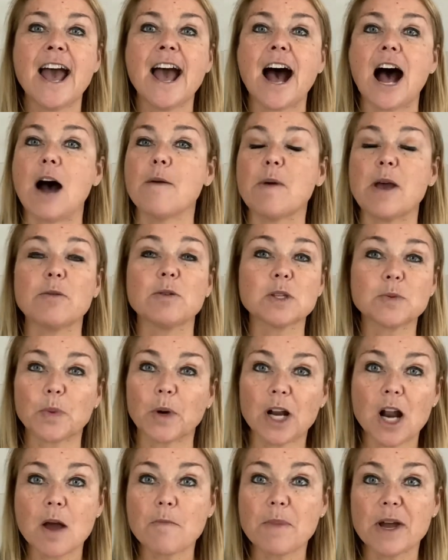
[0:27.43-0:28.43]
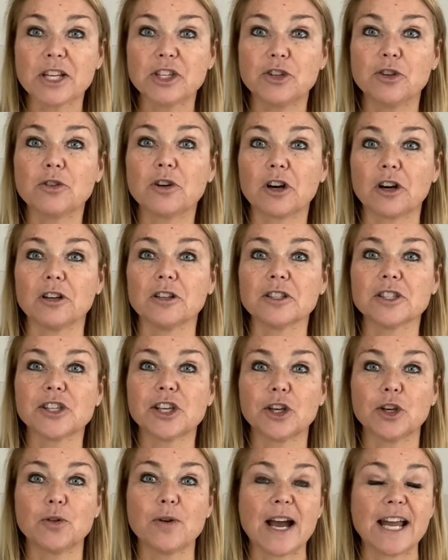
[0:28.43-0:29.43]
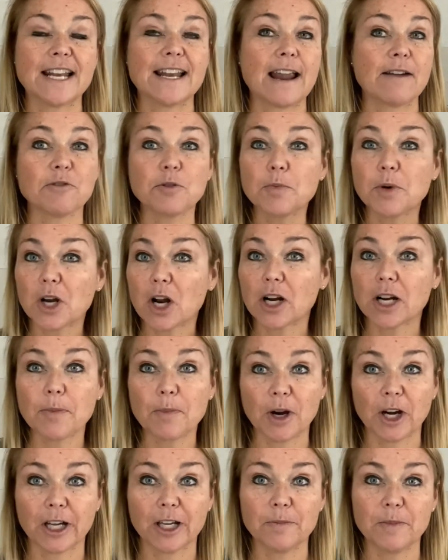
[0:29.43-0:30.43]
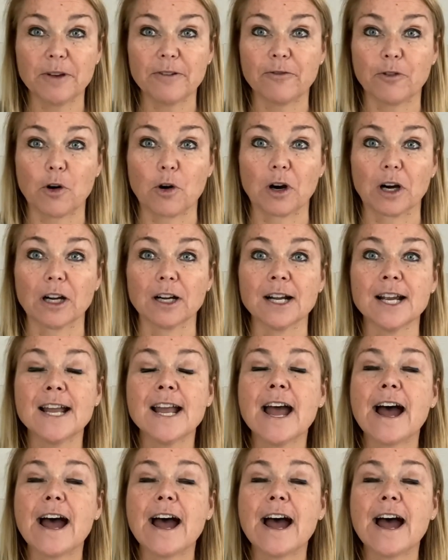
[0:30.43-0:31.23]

Um, it was put on by two girls who had never put on a market before.